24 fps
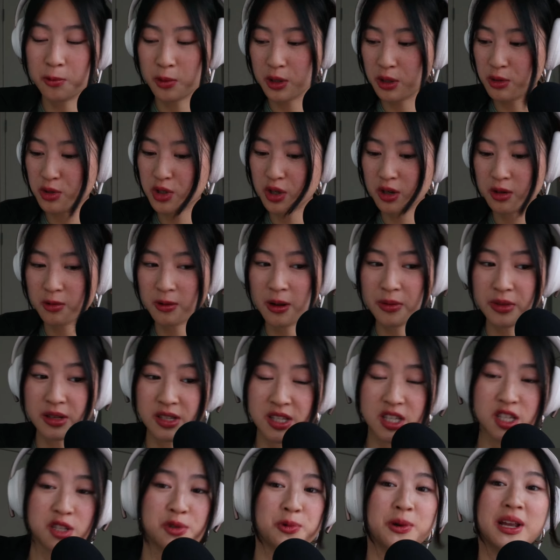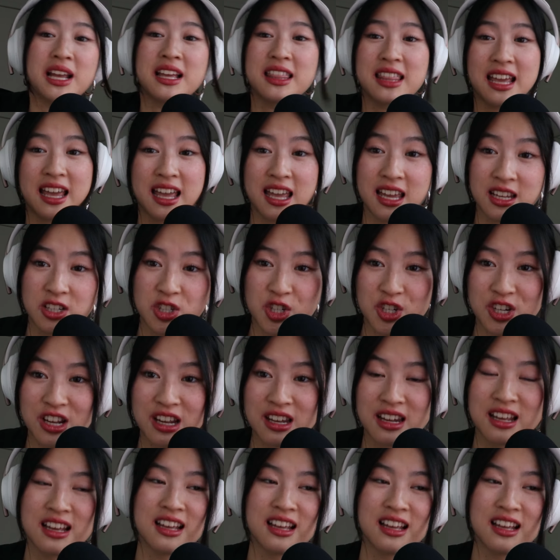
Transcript: When you turn around, they swing and they hit shit.